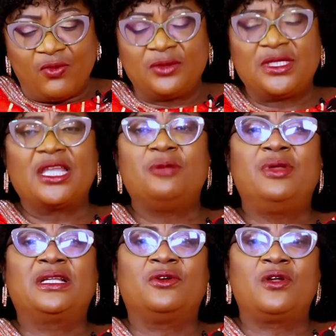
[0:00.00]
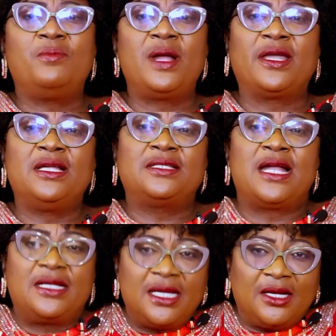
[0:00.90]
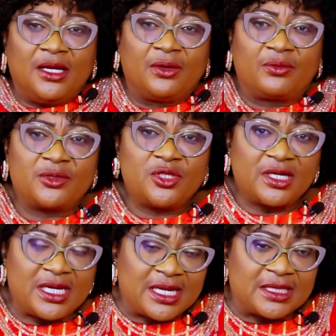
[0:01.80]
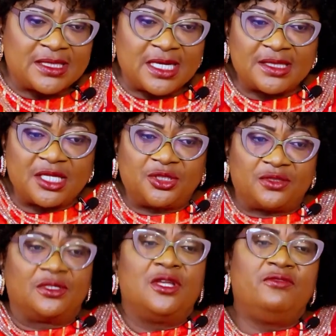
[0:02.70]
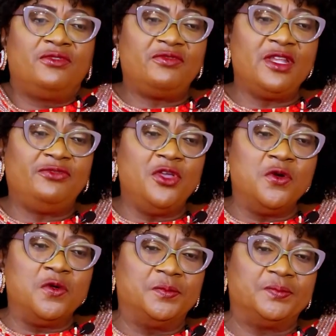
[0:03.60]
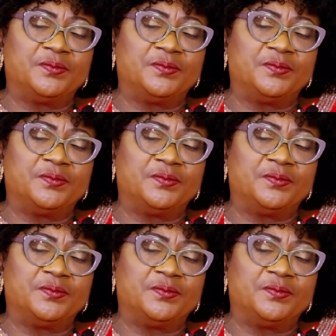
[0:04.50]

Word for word: Well, we'll take a break. Now come back, enter the question and answer session. Vivid View.